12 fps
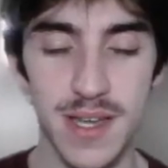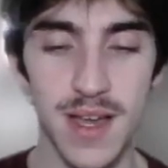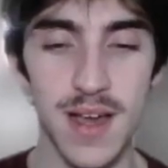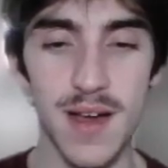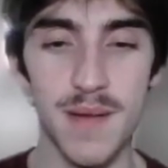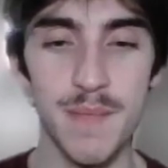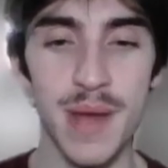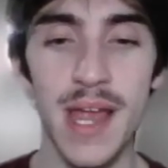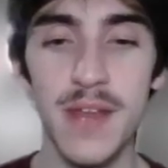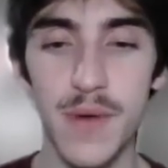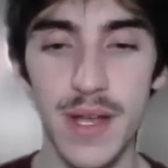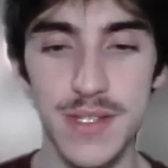But
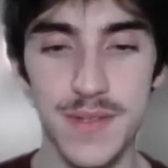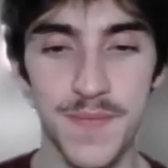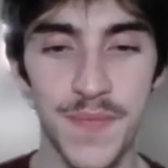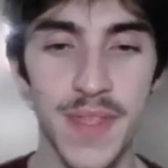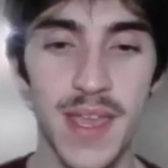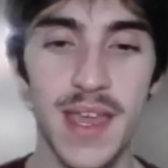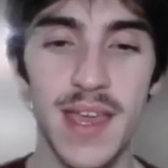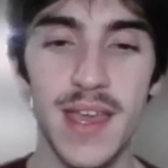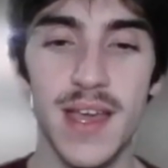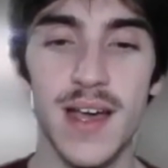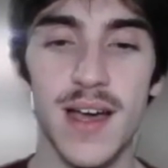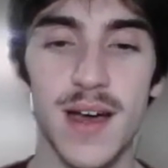anyways,
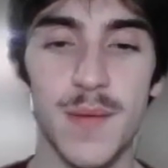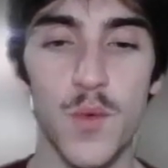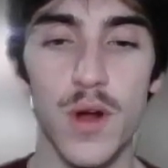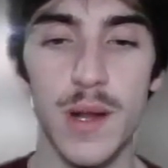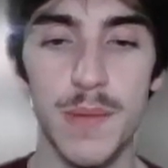we're going